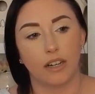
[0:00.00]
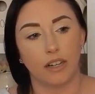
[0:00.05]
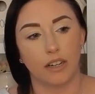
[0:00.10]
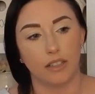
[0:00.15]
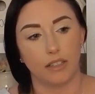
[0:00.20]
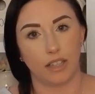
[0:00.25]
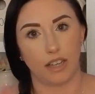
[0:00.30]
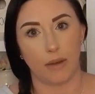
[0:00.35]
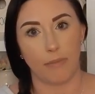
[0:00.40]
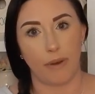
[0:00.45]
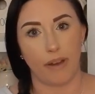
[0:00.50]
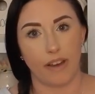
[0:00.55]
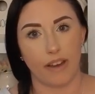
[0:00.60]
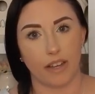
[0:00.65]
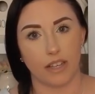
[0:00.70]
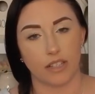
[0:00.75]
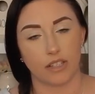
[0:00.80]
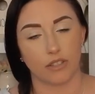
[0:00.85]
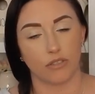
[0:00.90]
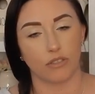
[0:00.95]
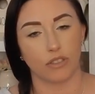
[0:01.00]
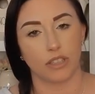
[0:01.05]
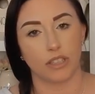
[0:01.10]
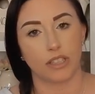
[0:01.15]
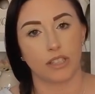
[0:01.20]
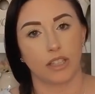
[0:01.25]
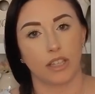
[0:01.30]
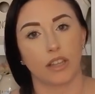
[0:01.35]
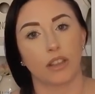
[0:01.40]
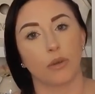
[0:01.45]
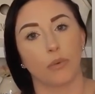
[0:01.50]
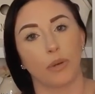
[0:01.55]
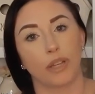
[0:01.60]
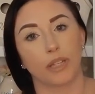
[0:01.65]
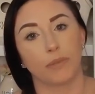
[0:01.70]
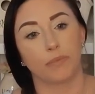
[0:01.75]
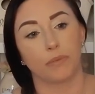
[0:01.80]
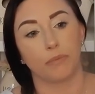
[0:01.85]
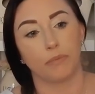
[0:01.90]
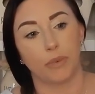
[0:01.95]
uh, like, on my ISO list, like, the Wake
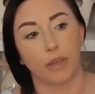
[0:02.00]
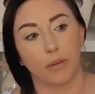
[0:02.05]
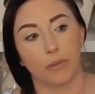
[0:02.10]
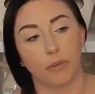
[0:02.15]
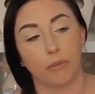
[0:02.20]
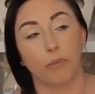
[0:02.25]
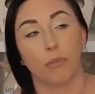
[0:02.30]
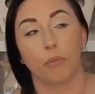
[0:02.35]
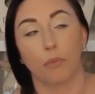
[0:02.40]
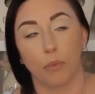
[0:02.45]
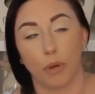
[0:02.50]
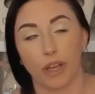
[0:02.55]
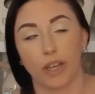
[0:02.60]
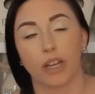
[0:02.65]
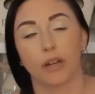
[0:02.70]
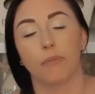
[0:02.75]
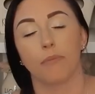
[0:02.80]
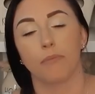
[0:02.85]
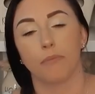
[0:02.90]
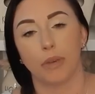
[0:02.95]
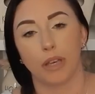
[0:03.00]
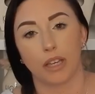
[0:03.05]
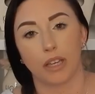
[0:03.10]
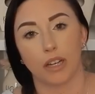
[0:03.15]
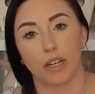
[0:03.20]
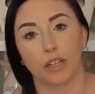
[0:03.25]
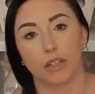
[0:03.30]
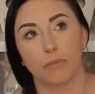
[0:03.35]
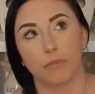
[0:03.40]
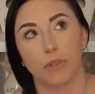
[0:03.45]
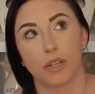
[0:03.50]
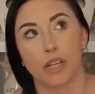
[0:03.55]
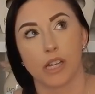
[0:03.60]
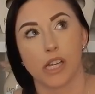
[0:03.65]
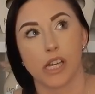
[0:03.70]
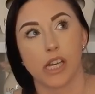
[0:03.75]
Up and Ma Wake Up Makeup